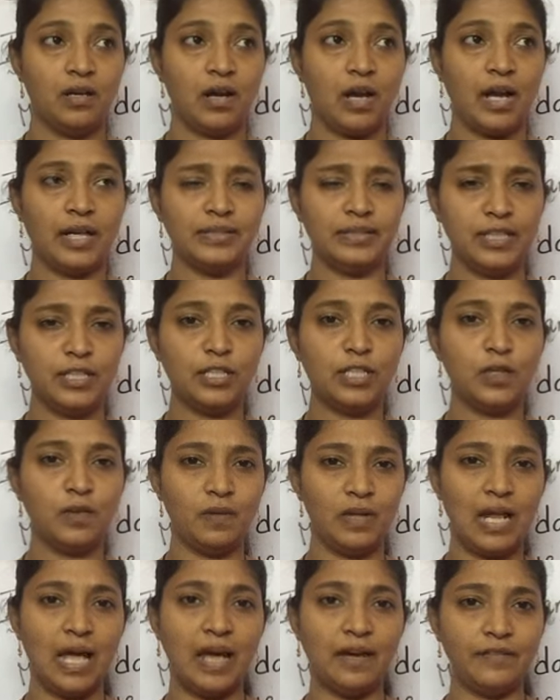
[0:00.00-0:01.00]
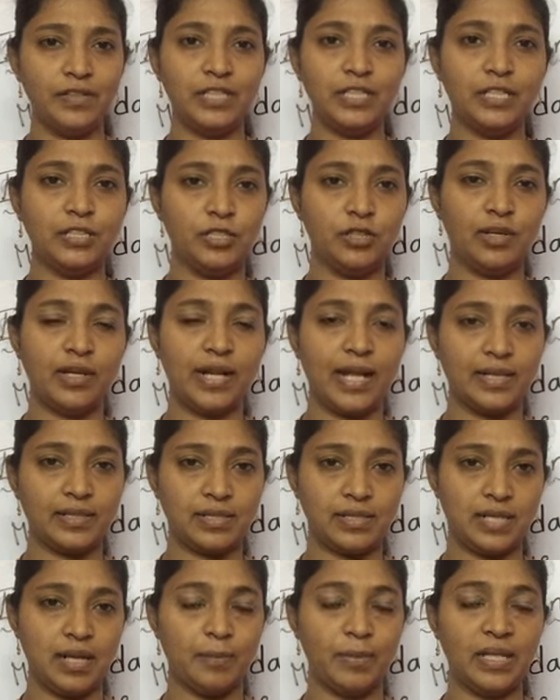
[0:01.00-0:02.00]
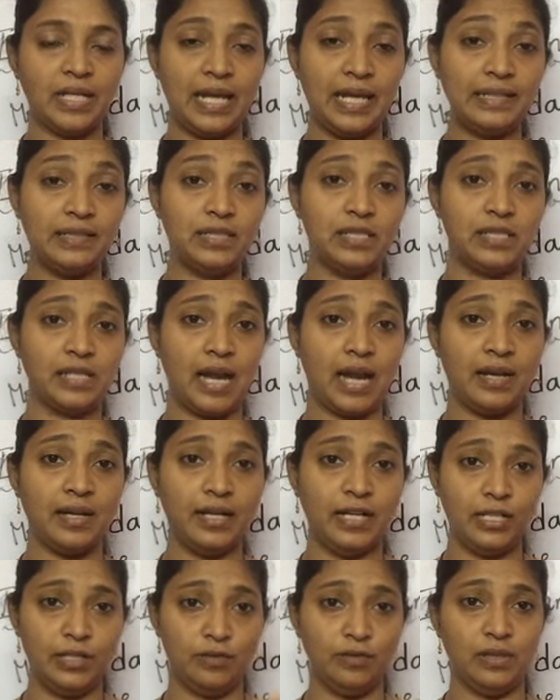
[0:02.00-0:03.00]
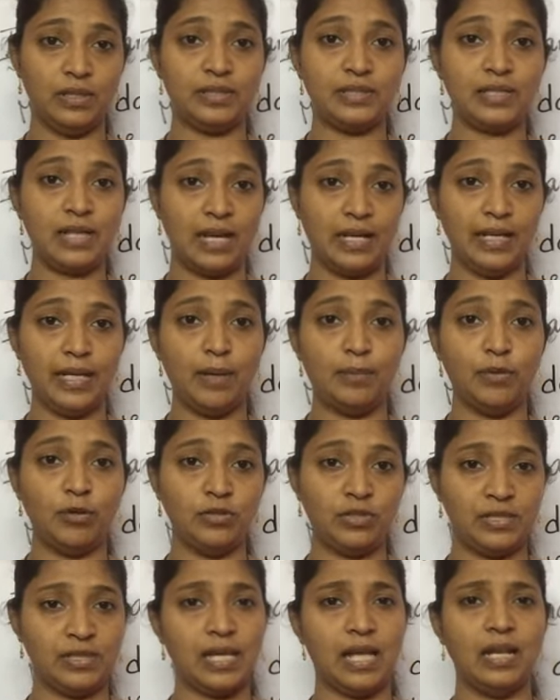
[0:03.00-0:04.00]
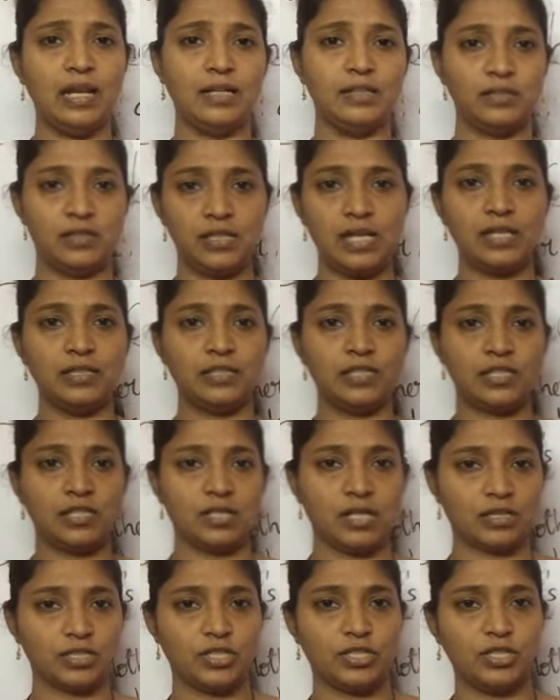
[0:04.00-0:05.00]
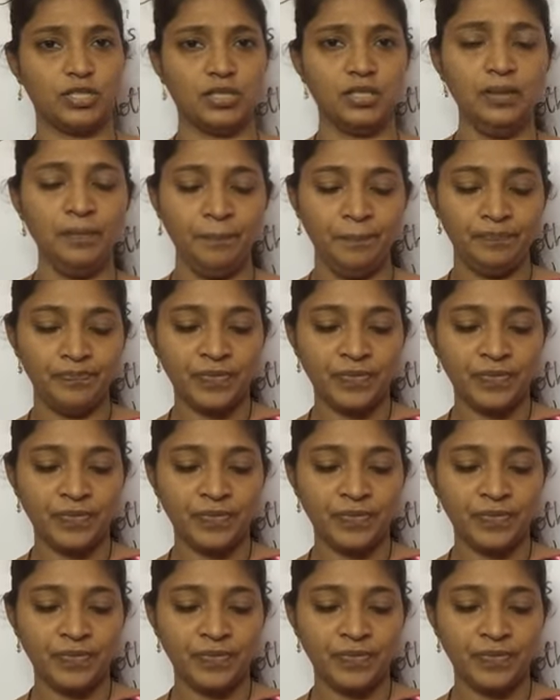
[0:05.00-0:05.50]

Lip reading: I think you will have it in your next, 8th standard, you will study about cell and cell structure.